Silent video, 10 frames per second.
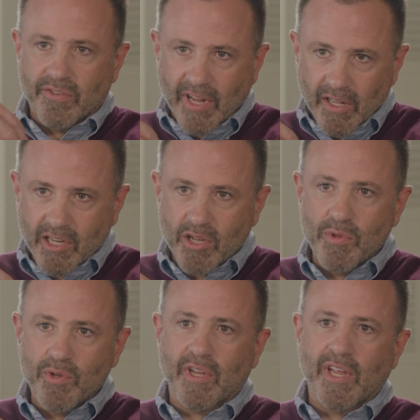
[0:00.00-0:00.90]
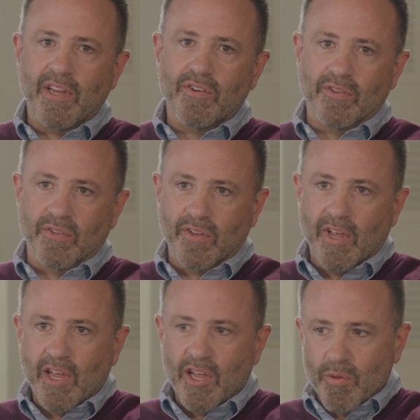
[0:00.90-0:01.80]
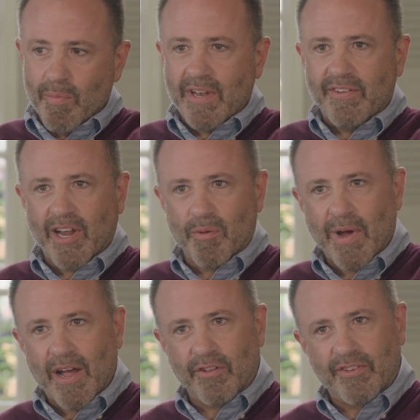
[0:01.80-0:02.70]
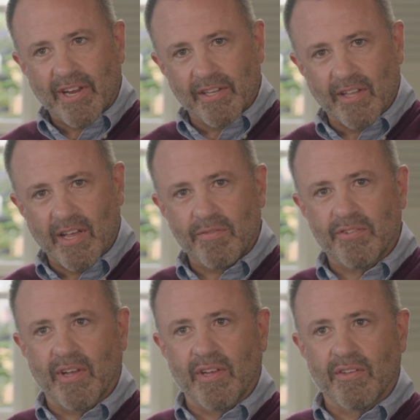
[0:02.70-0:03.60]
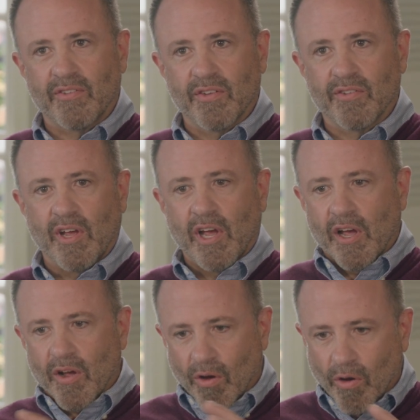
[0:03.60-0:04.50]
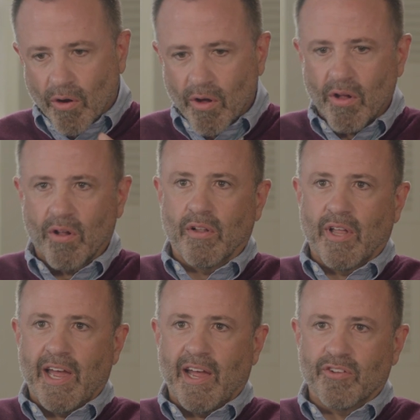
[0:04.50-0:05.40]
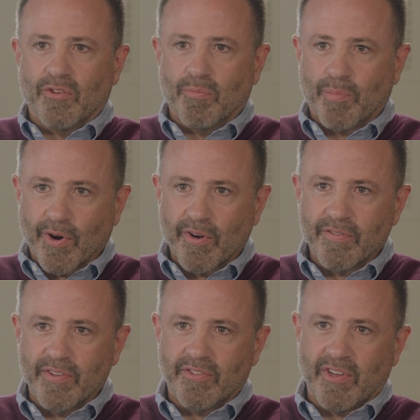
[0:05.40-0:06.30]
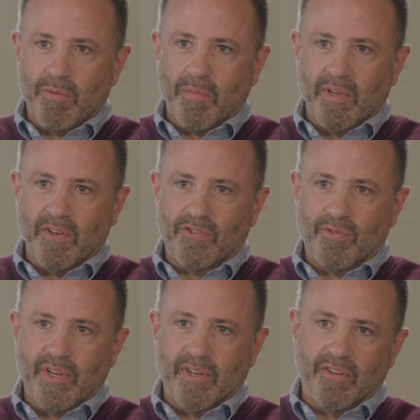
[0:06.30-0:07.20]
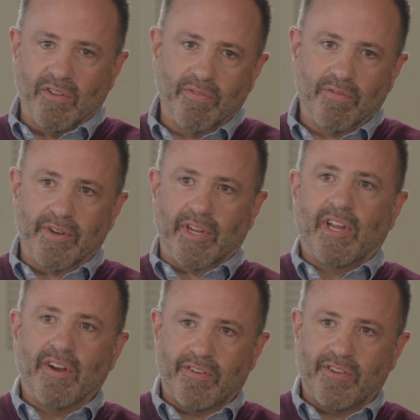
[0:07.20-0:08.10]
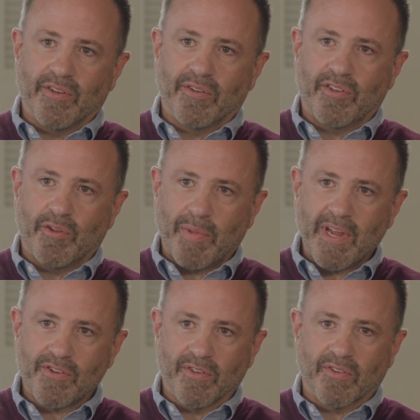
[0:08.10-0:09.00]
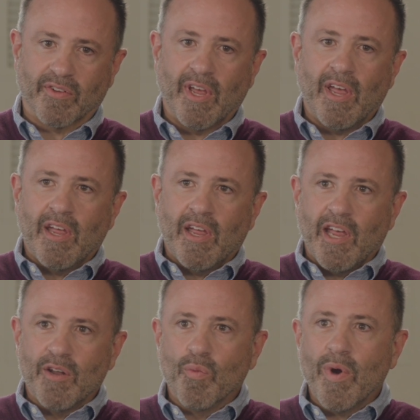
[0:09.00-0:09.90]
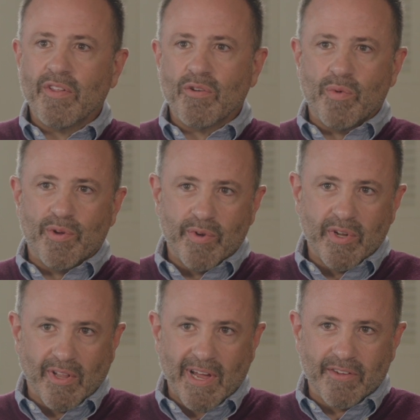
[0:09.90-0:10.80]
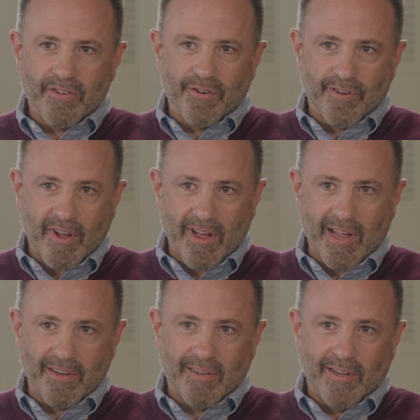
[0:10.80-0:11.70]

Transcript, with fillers: telecommunications, medtech, biotech, and life sciences all as part of the same industry and delivering care to, to patients. And whether we realize it or not,